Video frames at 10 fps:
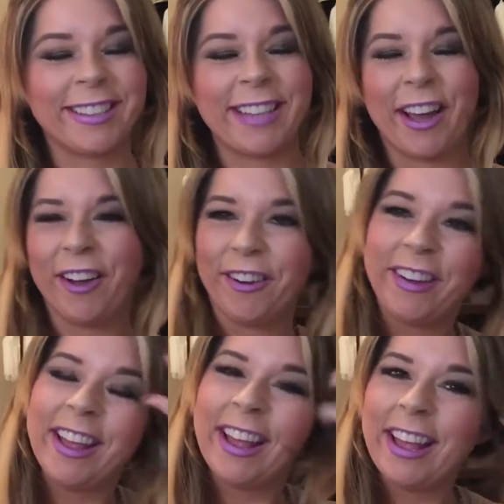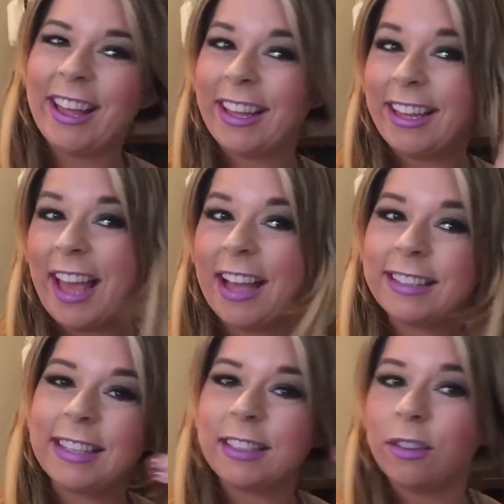So
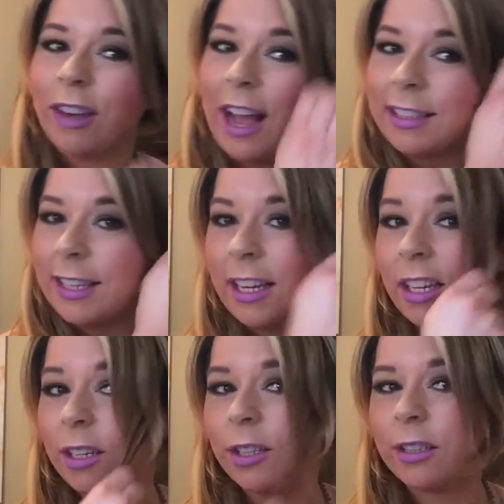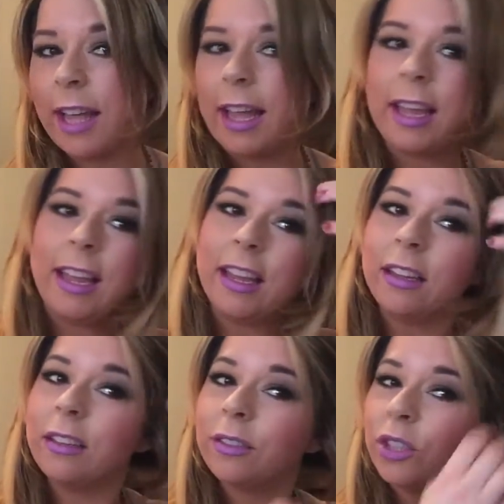yes, these little guys here, they
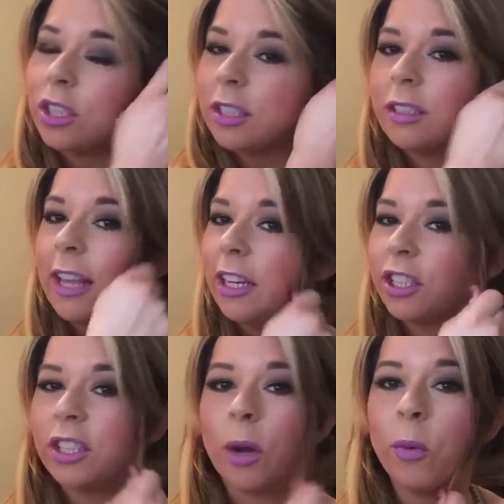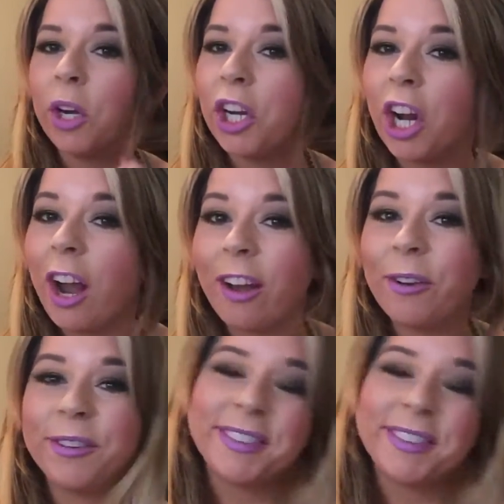just don't want to grow.